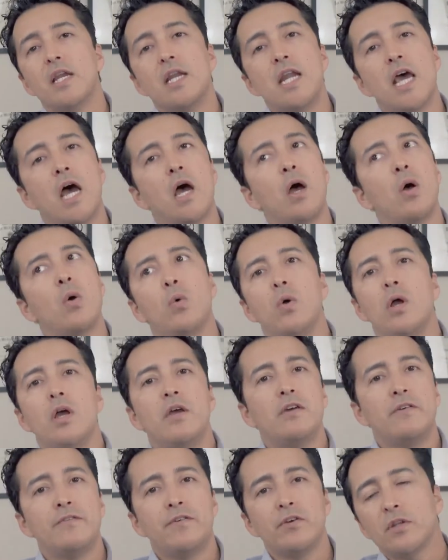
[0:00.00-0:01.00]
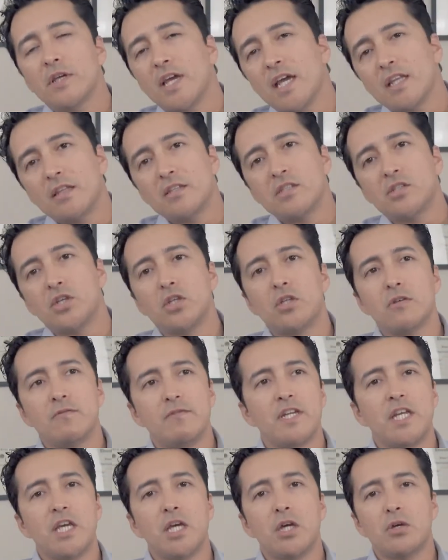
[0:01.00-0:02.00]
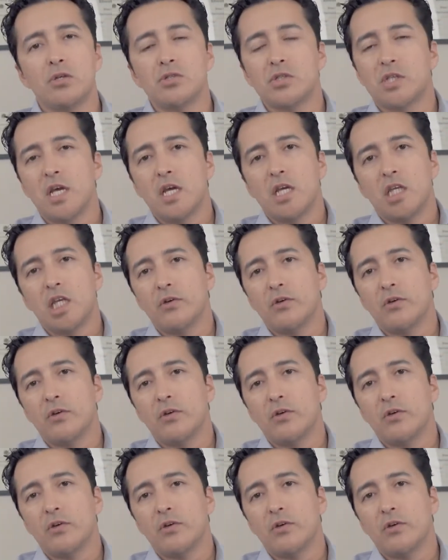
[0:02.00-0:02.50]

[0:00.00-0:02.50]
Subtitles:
Now, if you look at these YouTube videos,